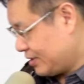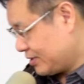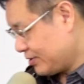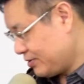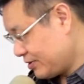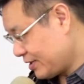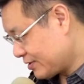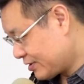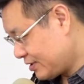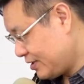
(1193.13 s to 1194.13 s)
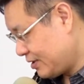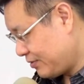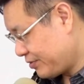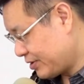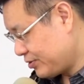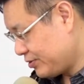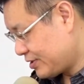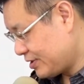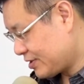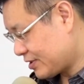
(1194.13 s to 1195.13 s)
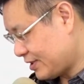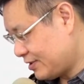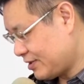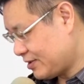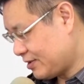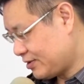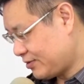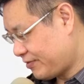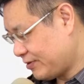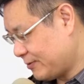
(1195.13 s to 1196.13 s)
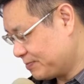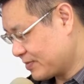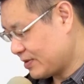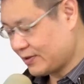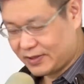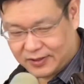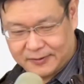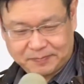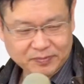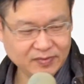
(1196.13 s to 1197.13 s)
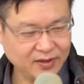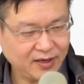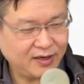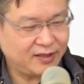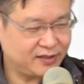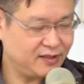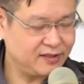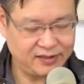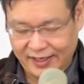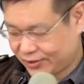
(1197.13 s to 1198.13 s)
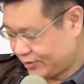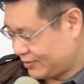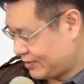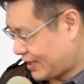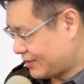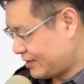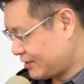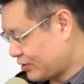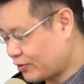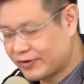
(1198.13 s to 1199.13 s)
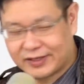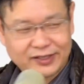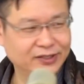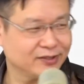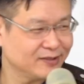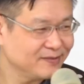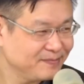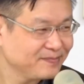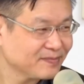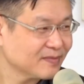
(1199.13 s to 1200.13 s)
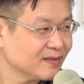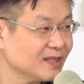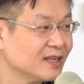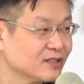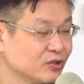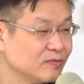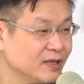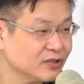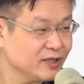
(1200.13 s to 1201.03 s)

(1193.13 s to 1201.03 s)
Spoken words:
So you can see if you want to use this sensor for the car accident detection, I think it's overkill. Yeah, it's too much.